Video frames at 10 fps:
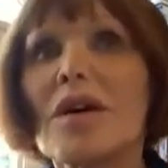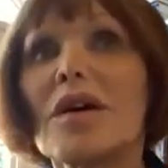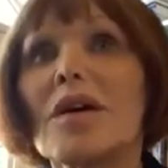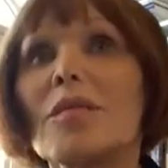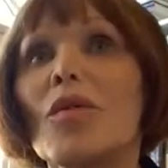
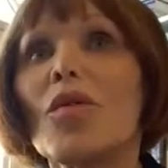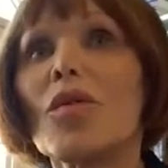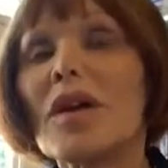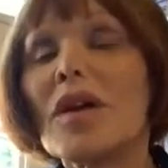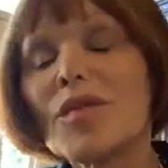
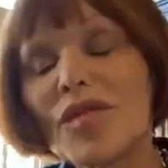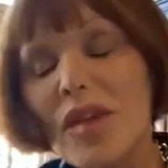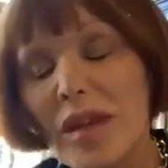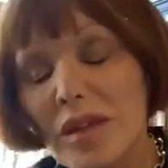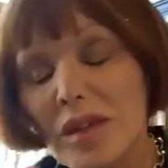All I was
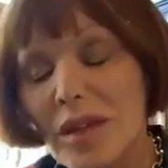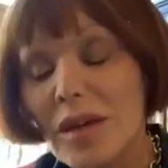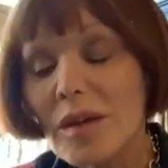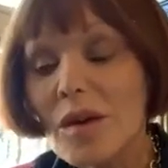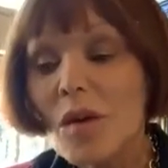saying
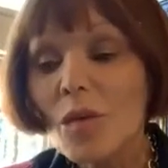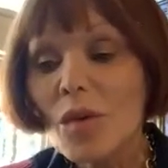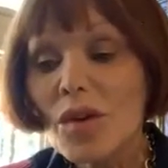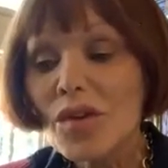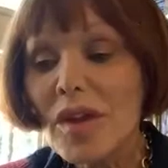there
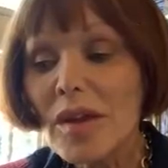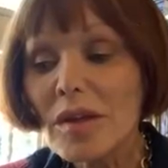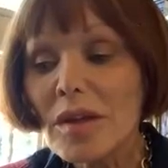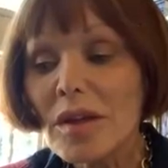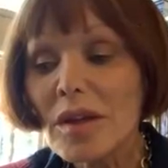was that
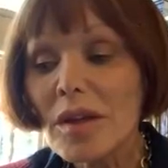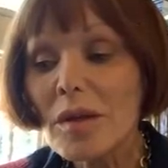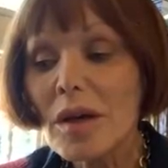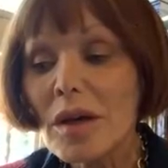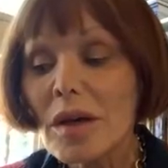
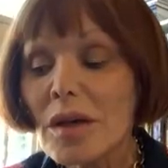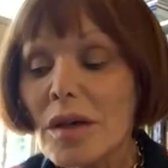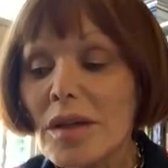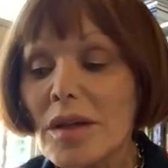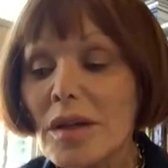
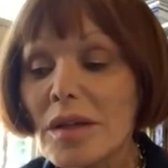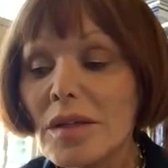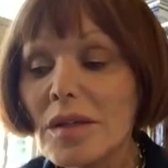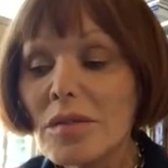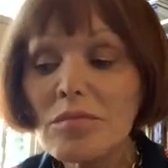
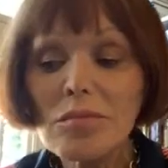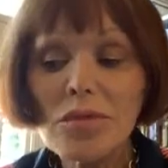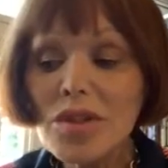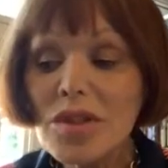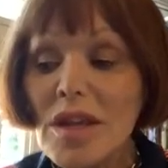you
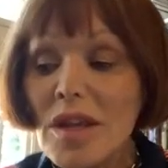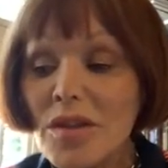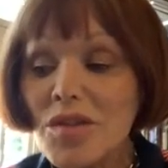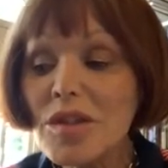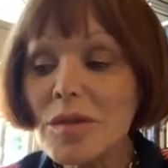
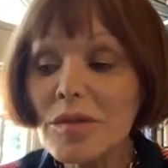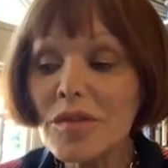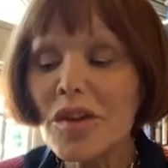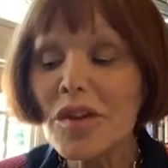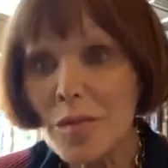see,
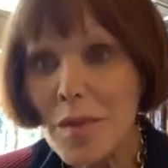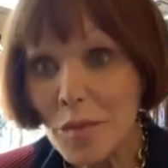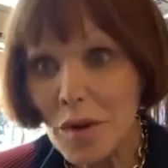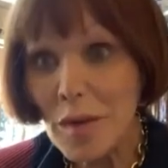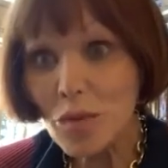you've got to
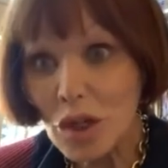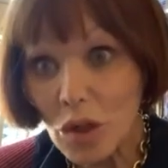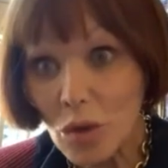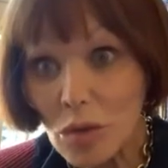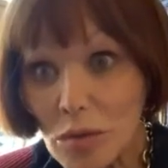remember I'm pretty
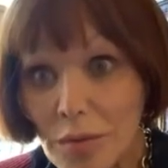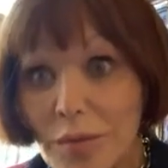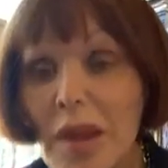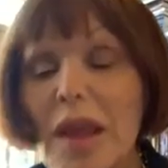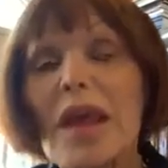old.
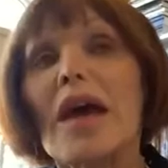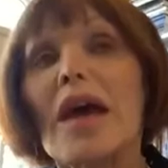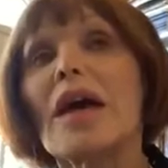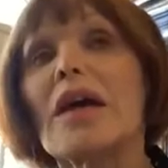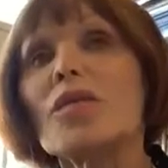
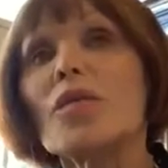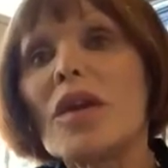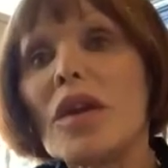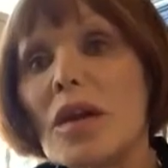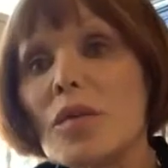And
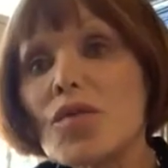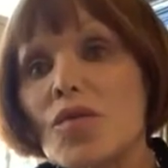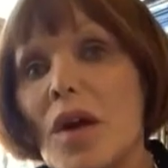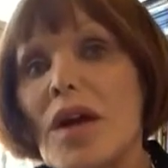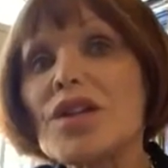when I was
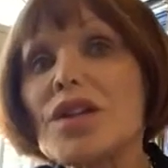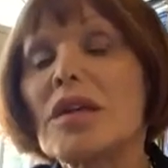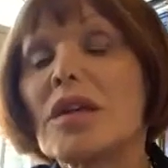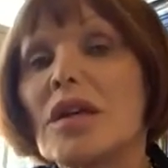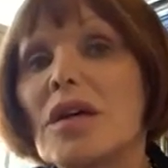
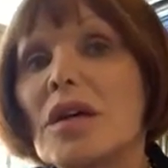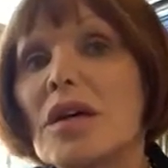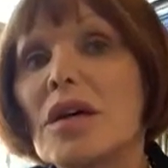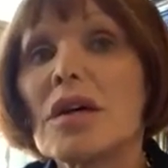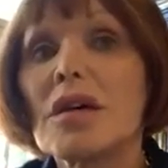writing,
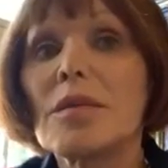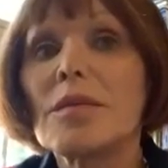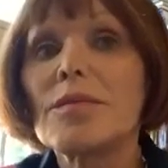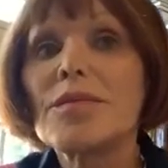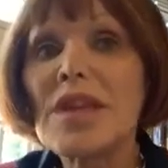
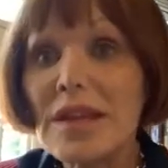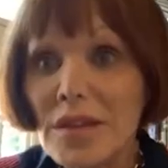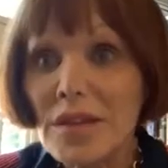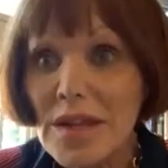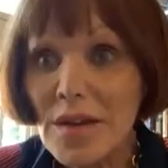say in
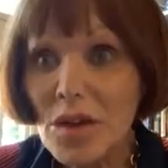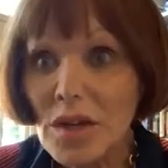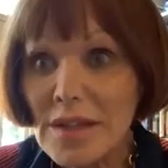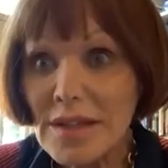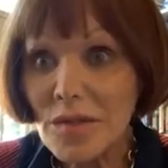the
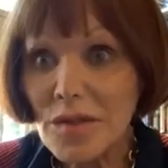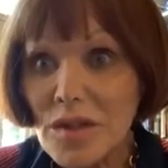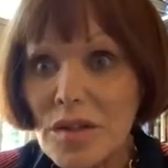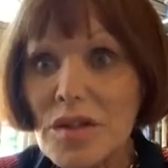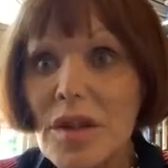early
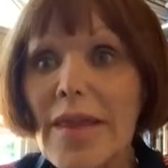70s,